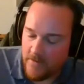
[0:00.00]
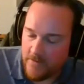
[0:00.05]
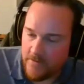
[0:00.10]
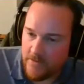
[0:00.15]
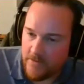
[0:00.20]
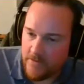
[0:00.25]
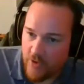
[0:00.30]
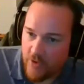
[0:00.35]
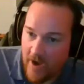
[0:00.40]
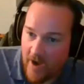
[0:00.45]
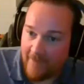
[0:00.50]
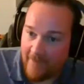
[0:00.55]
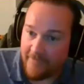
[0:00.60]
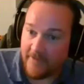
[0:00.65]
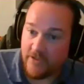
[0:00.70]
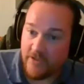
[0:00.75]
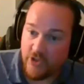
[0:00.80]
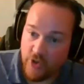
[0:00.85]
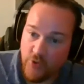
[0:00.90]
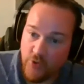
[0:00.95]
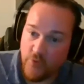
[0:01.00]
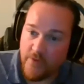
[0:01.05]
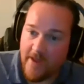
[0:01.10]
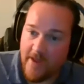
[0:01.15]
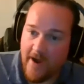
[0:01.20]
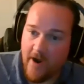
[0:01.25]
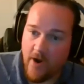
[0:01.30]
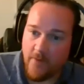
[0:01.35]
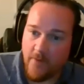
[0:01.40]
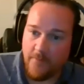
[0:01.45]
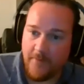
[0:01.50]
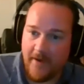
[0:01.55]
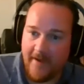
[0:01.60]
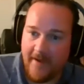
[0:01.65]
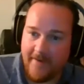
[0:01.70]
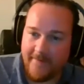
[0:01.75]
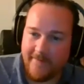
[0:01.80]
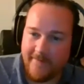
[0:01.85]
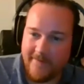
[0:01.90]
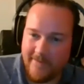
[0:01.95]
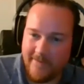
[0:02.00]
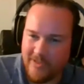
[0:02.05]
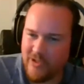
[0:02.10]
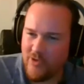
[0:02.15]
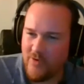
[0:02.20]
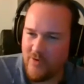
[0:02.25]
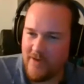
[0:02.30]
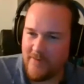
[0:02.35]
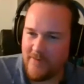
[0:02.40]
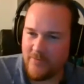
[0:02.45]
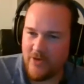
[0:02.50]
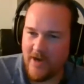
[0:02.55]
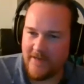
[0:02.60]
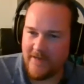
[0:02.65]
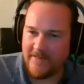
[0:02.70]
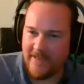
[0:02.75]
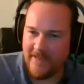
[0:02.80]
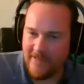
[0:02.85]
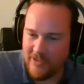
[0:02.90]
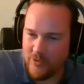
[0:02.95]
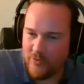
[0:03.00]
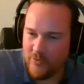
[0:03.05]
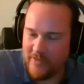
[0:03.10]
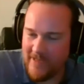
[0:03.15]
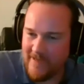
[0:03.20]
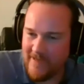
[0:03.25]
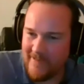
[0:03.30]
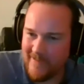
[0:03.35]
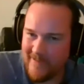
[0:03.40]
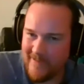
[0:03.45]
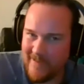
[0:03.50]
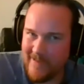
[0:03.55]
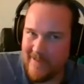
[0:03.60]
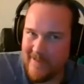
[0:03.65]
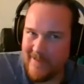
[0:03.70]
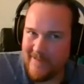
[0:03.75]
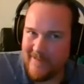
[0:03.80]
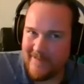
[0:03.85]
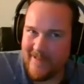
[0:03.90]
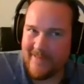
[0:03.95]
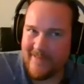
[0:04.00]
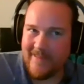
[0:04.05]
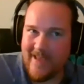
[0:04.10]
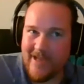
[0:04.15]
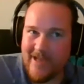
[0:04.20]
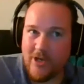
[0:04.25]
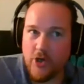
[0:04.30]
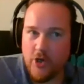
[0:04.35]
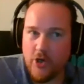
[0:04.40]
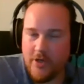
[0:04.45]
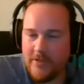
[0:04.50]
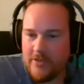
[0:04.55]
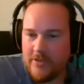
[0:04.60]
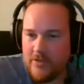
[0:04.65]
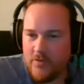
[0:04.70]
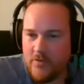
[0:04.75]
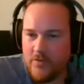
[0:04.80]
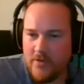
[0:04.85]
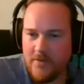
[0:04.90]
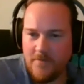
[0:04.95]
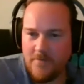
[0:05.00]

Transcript: traffic to there, but do you know what I'm trying to say? Do you think that they could sue them?